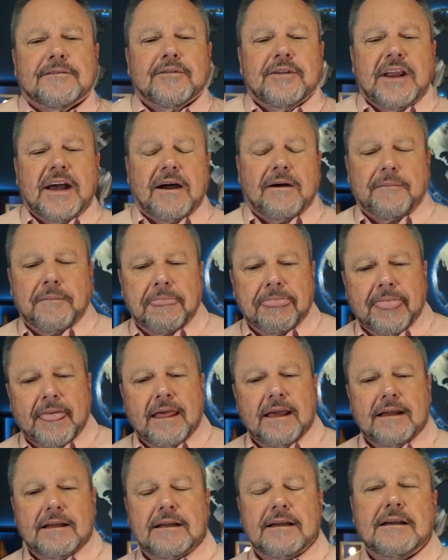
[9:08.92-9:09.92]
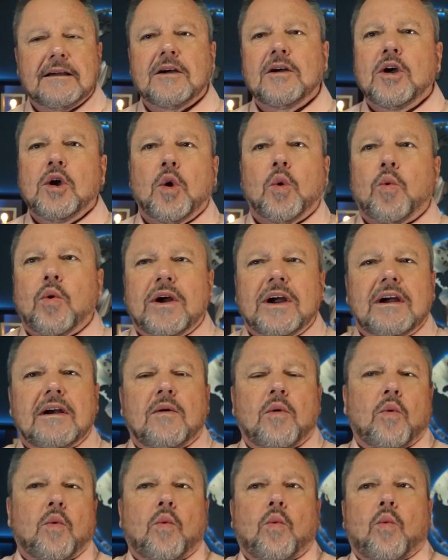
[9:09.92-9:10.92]
Now, where
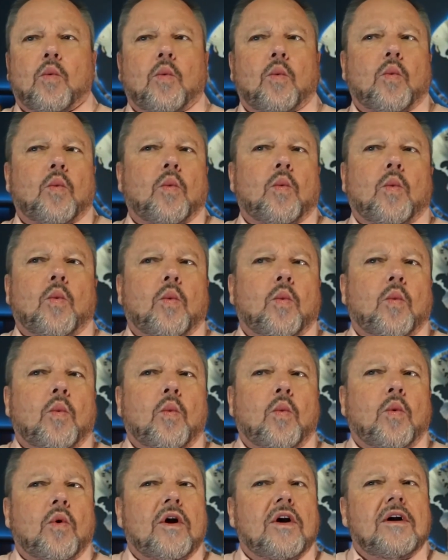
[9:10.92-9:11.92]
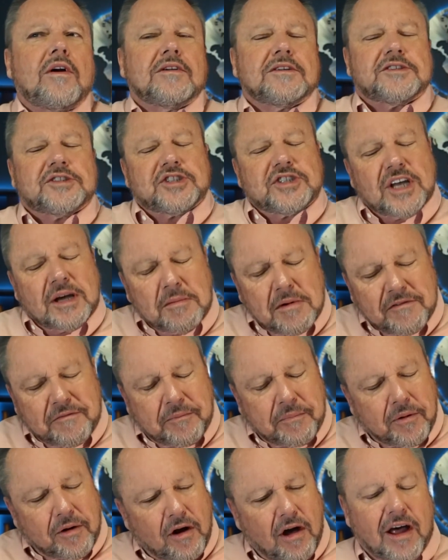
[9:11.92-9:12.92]
where some
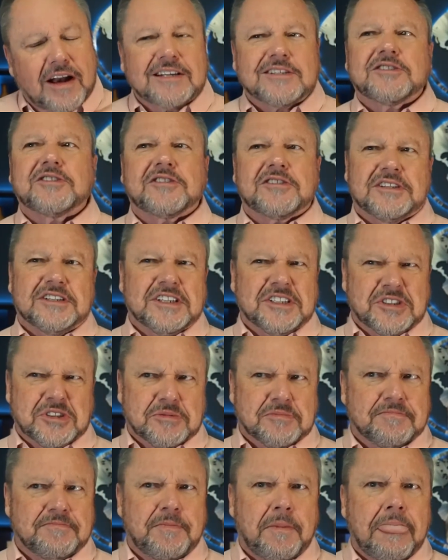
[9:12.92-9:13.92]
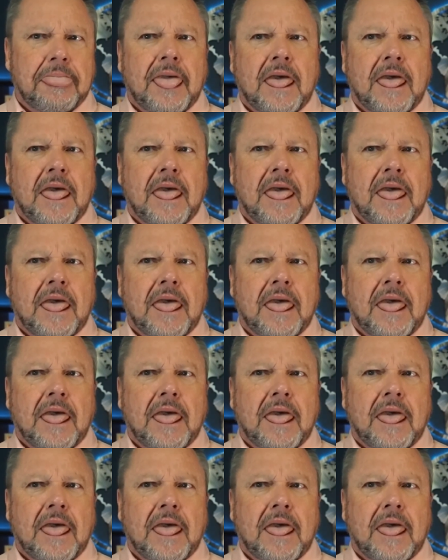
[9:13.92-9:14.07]
of Protestantism